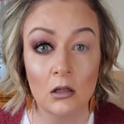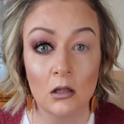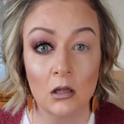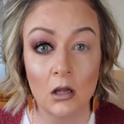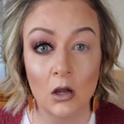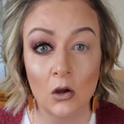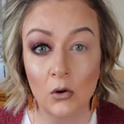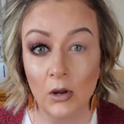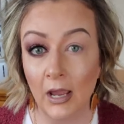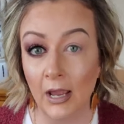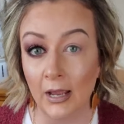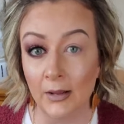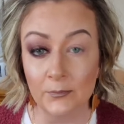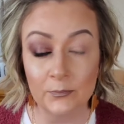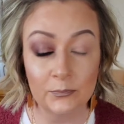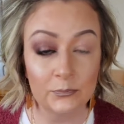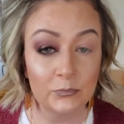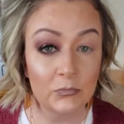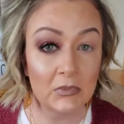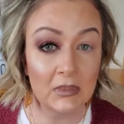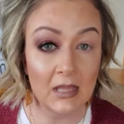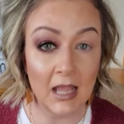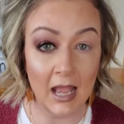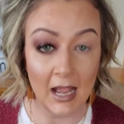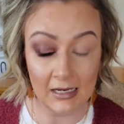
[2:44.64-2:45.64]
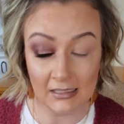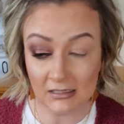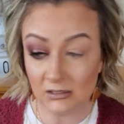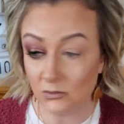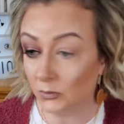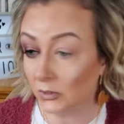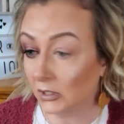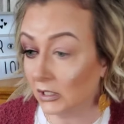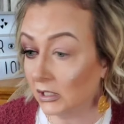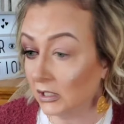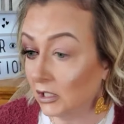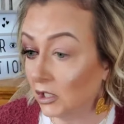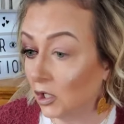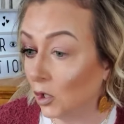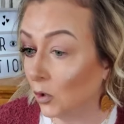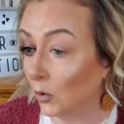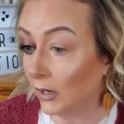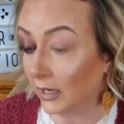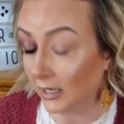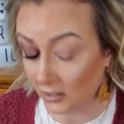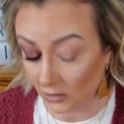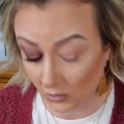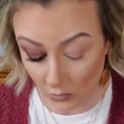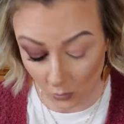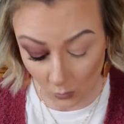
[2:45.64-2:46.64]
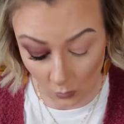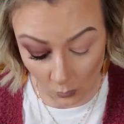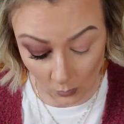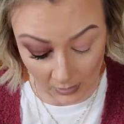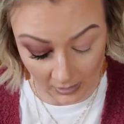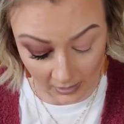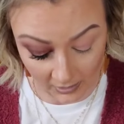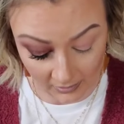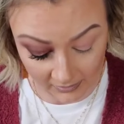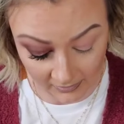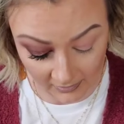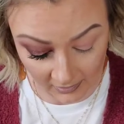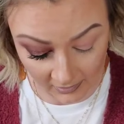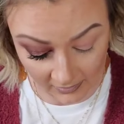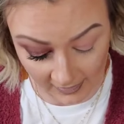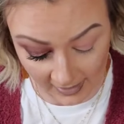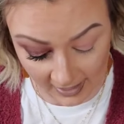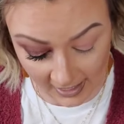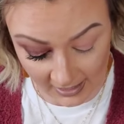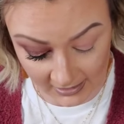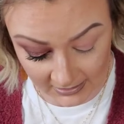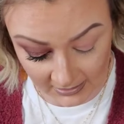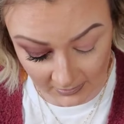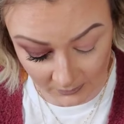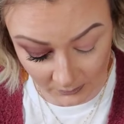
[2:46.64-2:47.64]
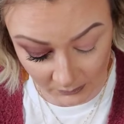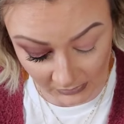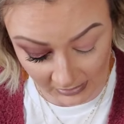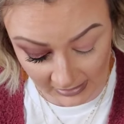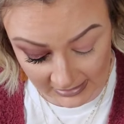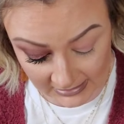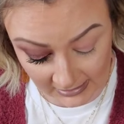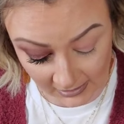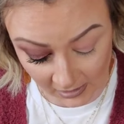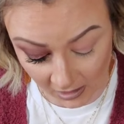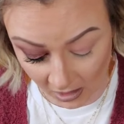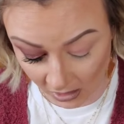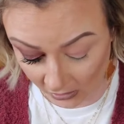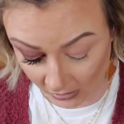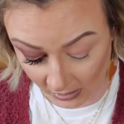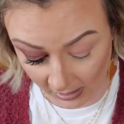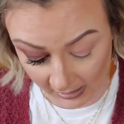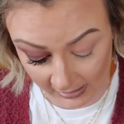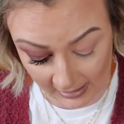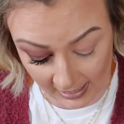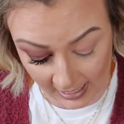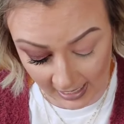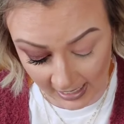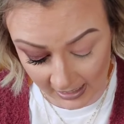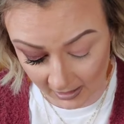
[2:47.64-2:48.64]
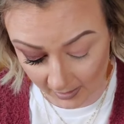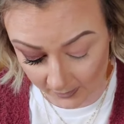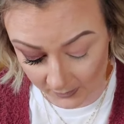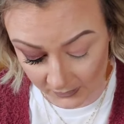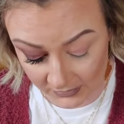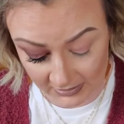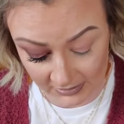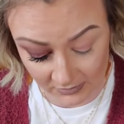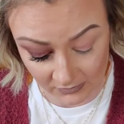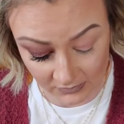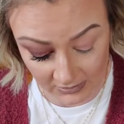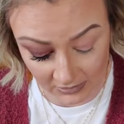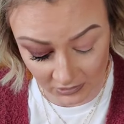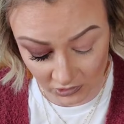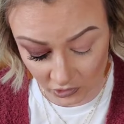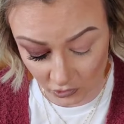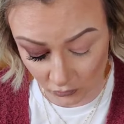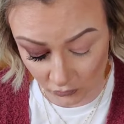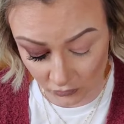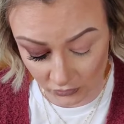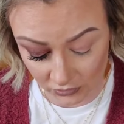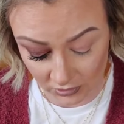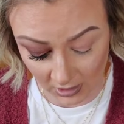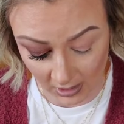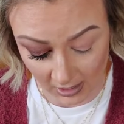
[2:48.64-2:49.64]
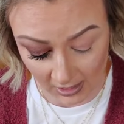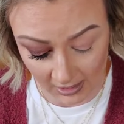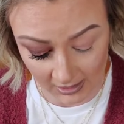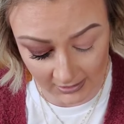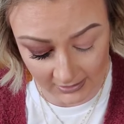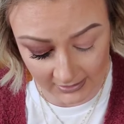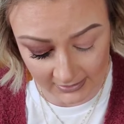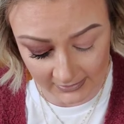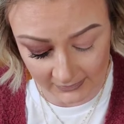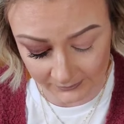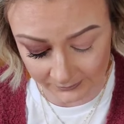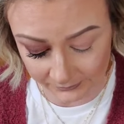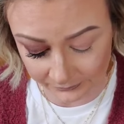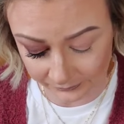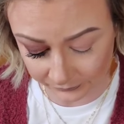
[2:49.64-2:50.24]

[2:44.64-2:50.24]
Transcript: Okay, next we're gonna go in with that blazing color. Again, I'm just using two shades.